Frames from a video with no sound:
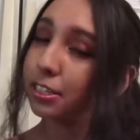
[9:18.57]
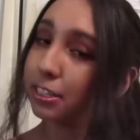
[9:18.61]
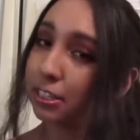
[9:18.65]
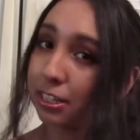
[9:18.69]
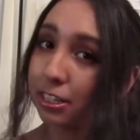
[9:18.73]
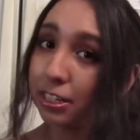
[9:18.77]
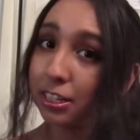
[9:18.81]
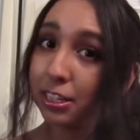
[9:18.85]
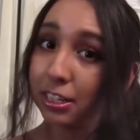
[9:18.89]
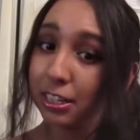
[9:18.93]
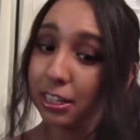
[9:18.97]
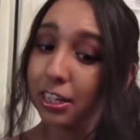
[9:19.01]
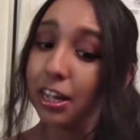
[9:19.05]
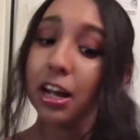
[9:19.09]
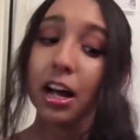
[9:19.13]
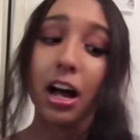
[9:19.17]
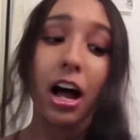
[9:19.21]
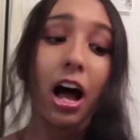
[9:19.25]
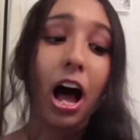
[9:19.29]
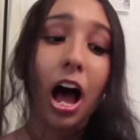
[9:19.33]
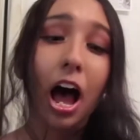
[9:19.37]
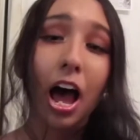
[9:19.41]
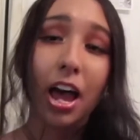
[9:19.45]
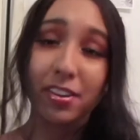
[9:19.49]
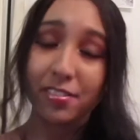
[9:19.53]
I
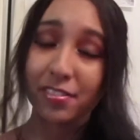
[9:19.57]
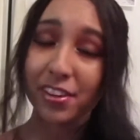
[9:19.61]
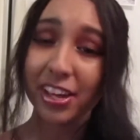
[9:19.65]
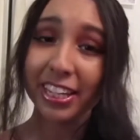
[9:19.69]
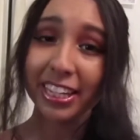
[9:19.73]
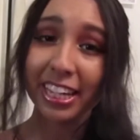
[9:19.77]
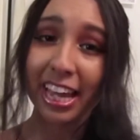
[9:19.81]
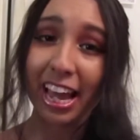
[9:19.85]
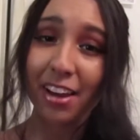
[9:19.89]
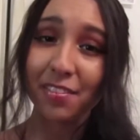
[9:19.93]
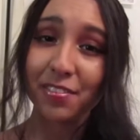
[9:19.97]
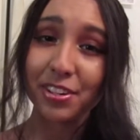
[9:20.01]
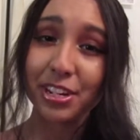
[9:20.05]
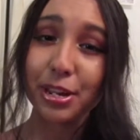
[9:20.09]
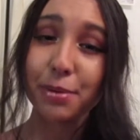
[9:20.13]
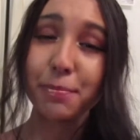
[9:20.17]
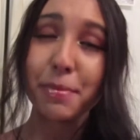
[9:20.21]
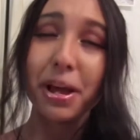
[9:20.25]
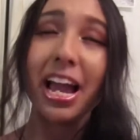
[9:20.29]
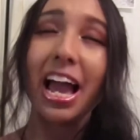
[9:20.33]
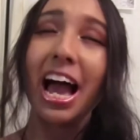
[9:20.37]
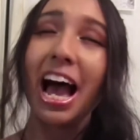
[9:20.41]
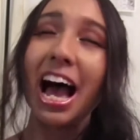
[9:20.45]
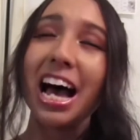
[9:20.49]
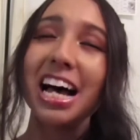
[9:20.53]
finally have it in my
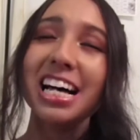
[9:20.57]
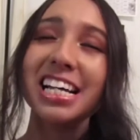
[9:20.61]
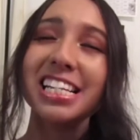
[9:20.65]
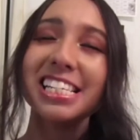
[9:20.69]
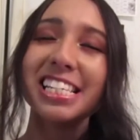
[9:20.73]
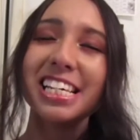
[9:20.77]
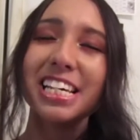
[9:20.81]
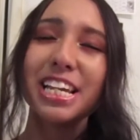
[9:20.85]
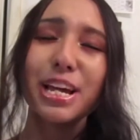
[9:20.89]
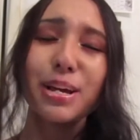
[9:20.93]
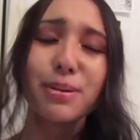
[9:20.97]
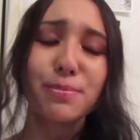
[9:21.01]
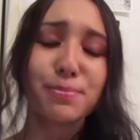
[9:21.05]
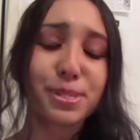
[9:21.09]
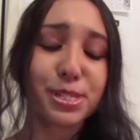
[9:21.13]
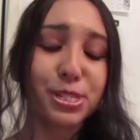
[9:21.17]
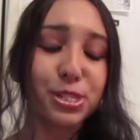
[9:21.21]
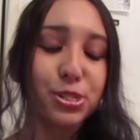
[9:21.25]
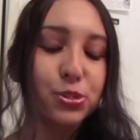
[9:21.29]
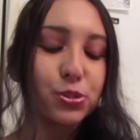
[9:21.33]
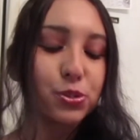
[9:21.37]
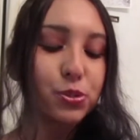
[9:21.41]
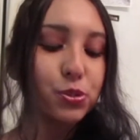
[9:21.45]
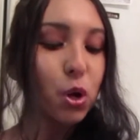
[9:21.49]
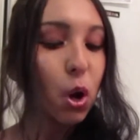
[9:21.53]
hands and I'm
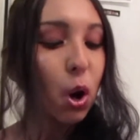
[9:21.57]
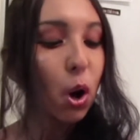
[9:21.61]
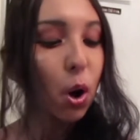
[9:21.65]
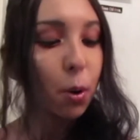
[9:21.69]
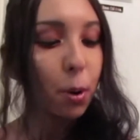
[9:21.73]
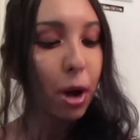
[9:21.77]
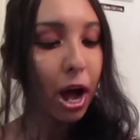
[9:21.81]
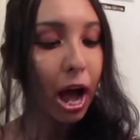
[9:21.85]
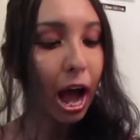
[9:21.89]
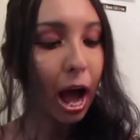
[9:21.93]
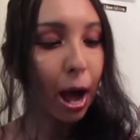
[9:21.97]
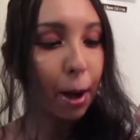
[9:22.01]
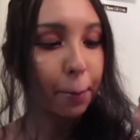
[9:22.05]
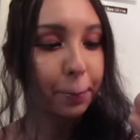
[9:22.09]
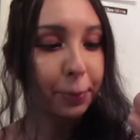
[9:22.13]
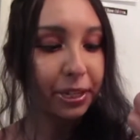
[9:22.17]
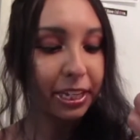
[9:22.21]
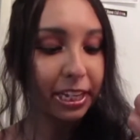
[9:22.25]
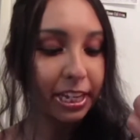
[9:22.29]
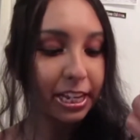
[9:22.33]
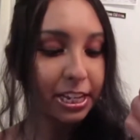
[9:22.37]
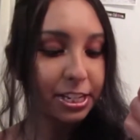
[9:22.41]
so happy.